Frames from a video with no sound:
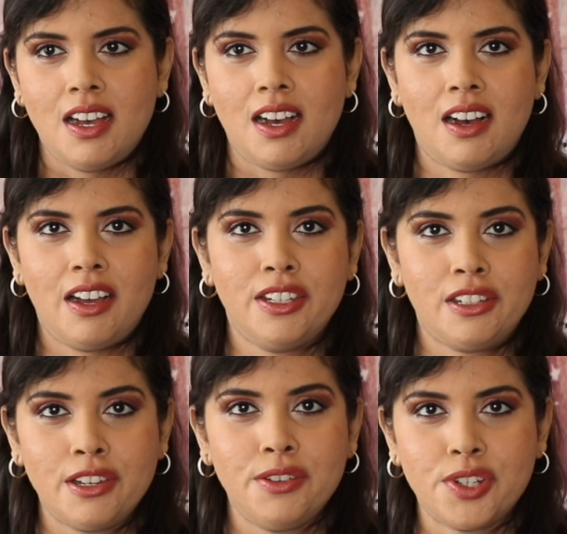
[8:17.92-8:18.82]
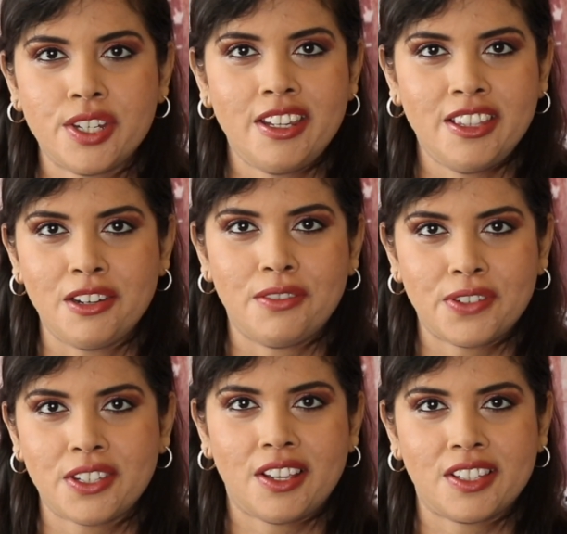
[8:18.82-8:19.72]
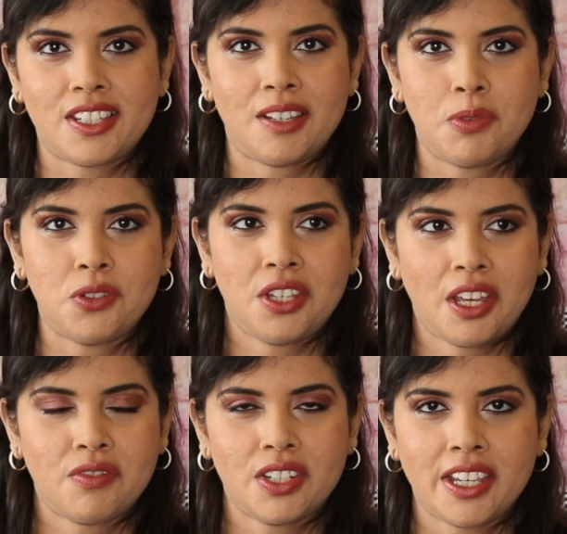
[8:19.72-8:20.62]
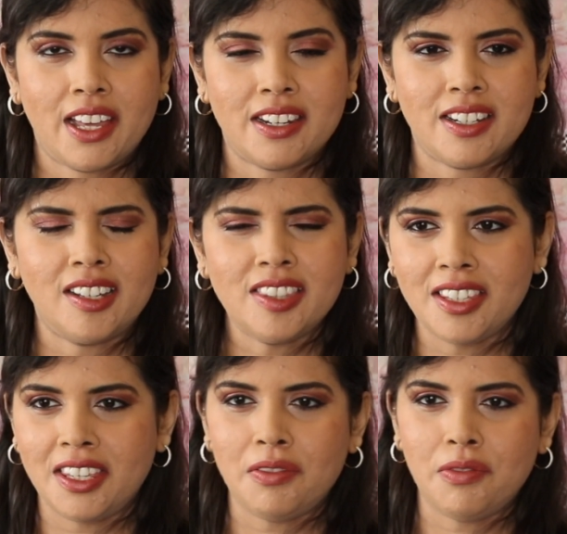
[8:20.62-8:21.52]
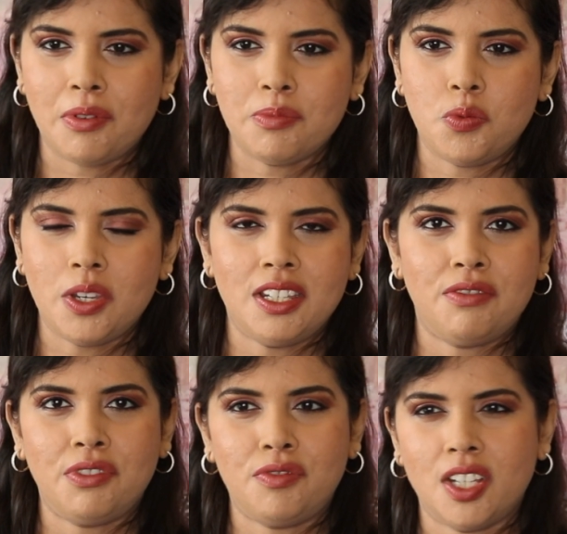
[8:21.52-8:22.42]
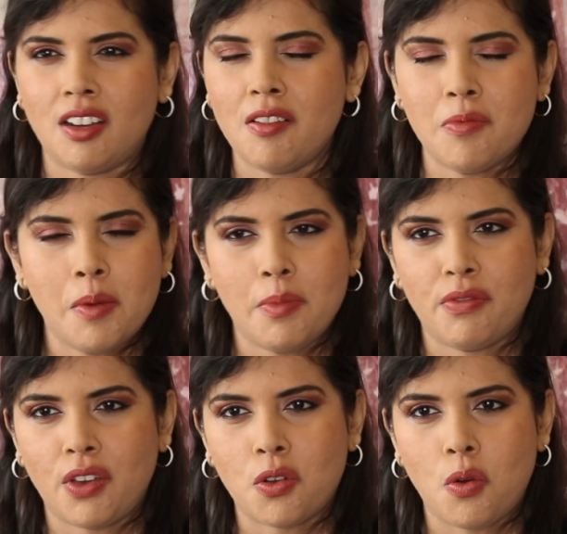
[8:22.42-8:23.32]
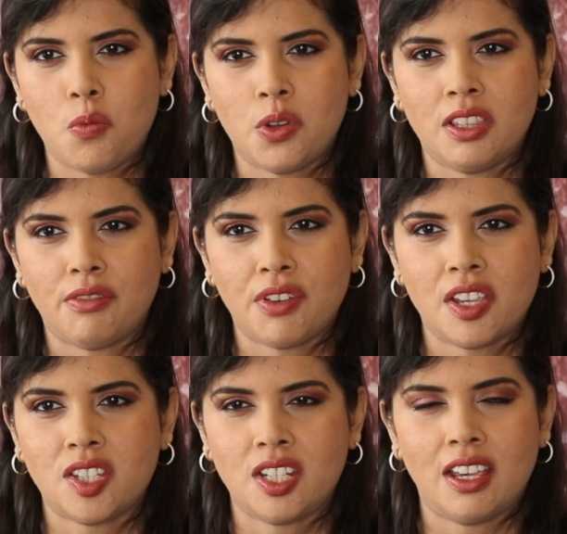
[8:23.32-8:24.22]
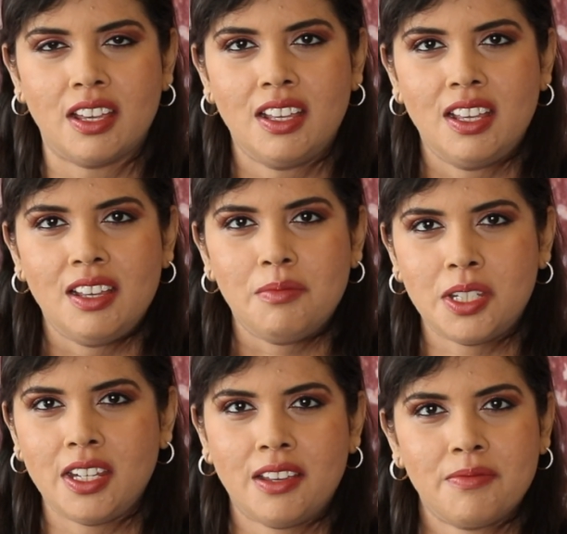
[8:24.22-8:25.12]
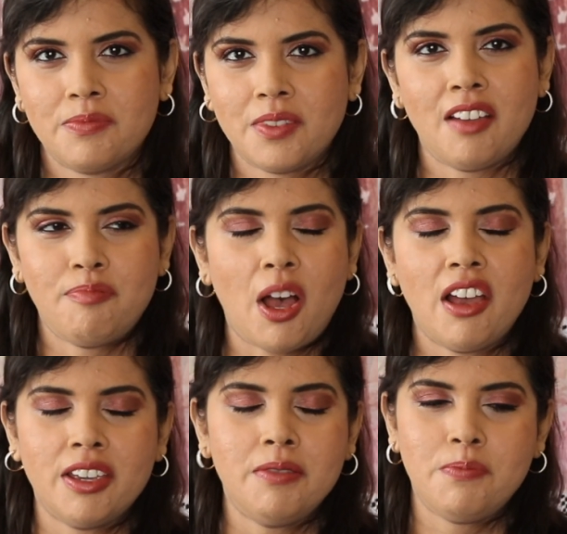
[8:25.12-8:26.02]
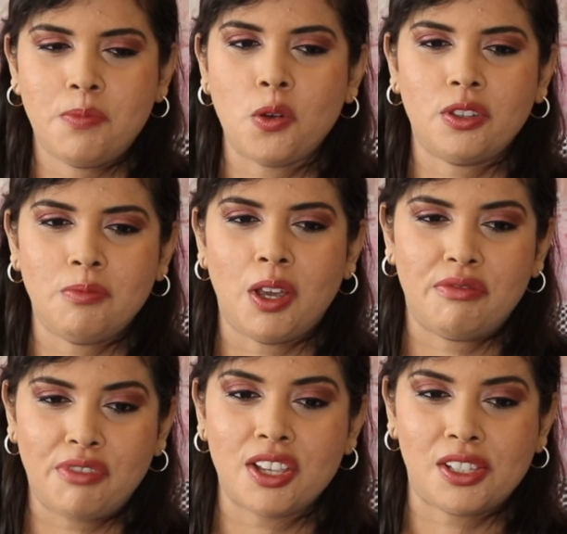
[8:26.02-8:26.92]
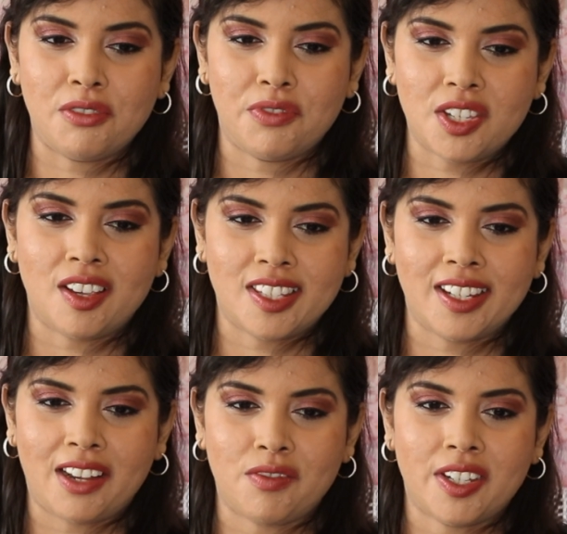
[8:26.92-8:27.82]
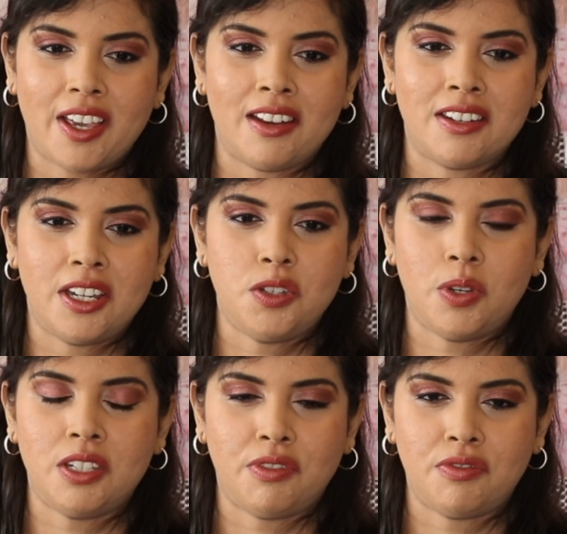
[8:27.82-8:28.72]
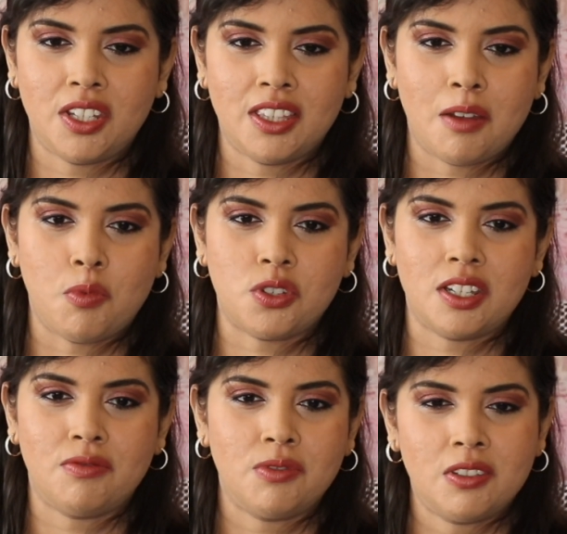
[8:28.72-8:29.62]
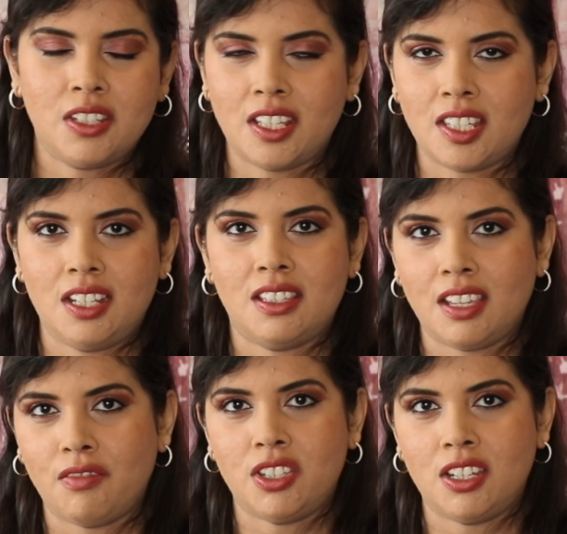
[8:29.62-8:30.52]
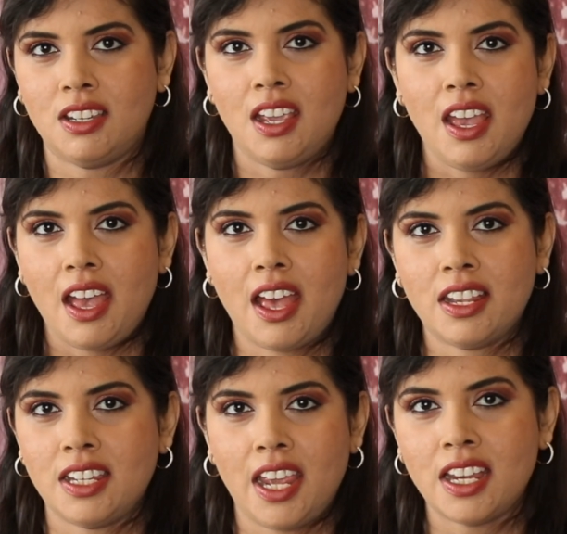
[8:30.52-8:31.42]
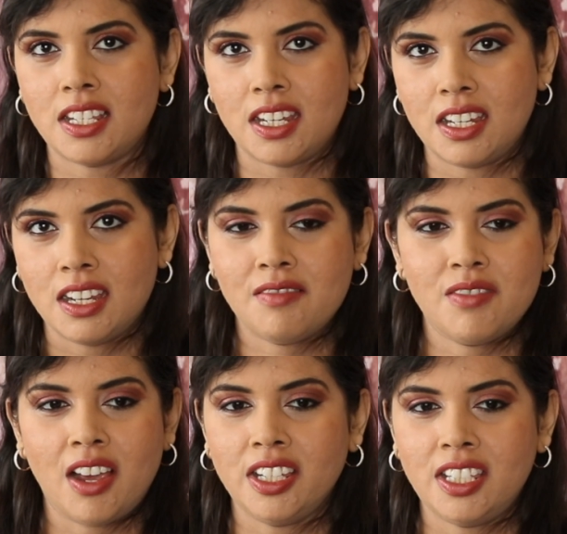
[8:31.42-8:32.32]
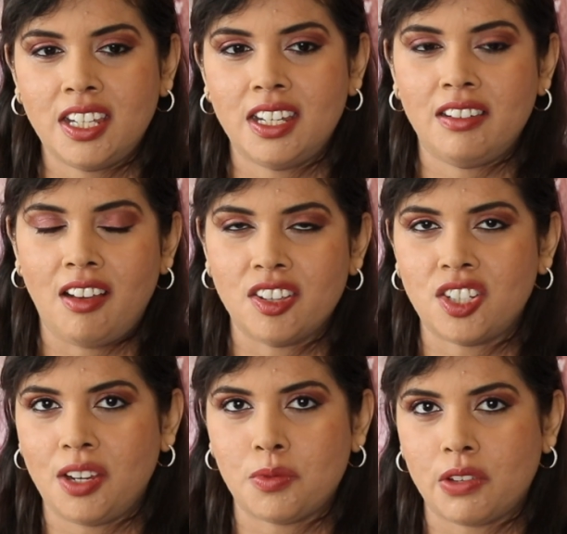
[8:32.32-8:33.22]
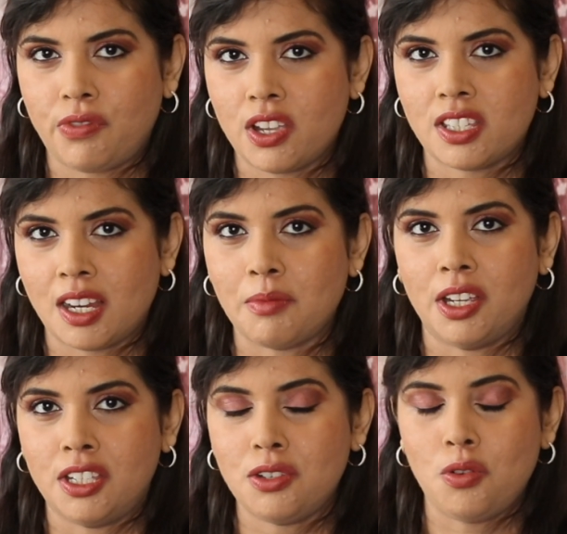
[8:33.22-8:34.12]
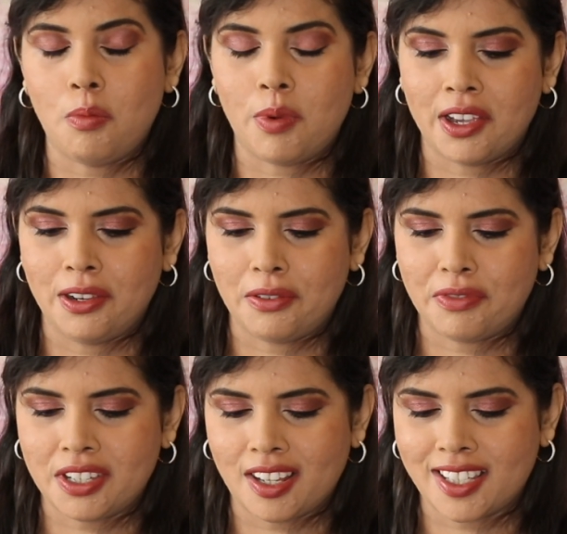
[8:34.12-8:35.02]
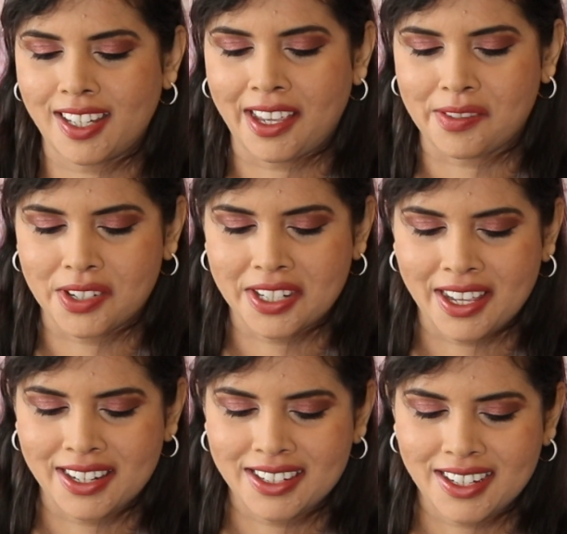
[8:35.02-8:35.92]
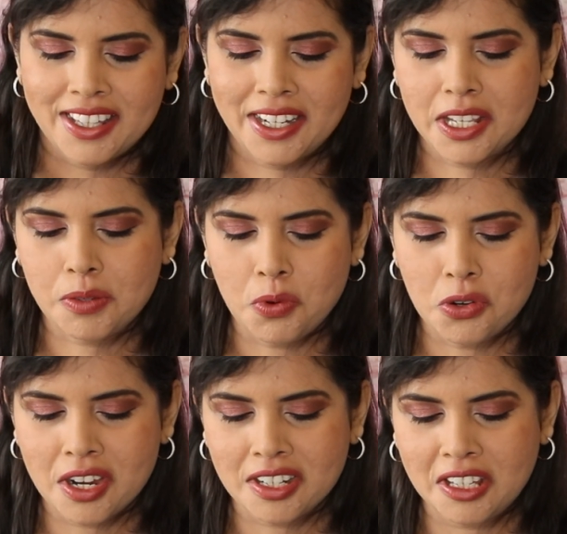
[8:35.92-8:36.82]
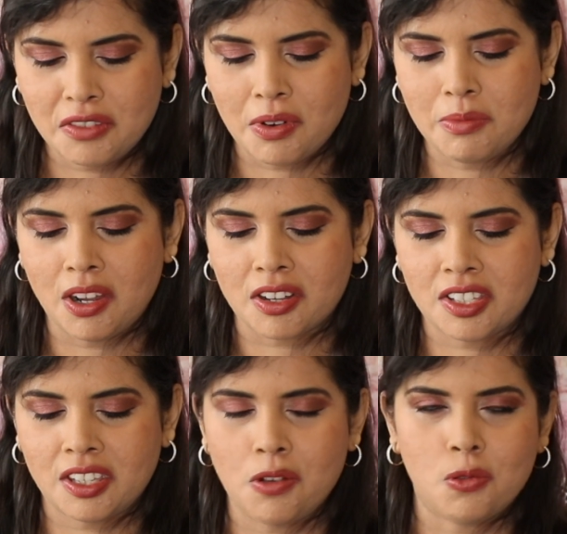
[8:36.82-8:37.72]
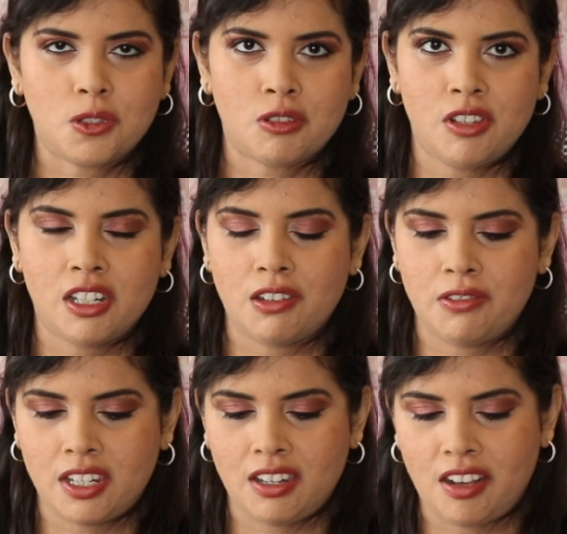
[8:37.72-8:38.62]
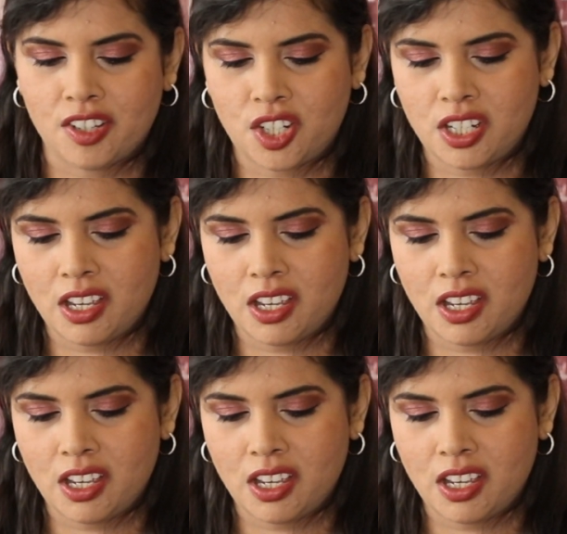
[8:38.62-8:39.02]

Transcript: uh, inclusion in the Look Fantastic Beauty Advent Calendar. I think even from 2050, can't remember if I got one the first year. But yeah, I've, i bought my first Look Fantastic Advent calendar in 2015. Then I bought in 16, 17, and 18. And 19 last year was the first time I did not buy a Look Fantastic Advent calendar. The next product is from Luxie, also included last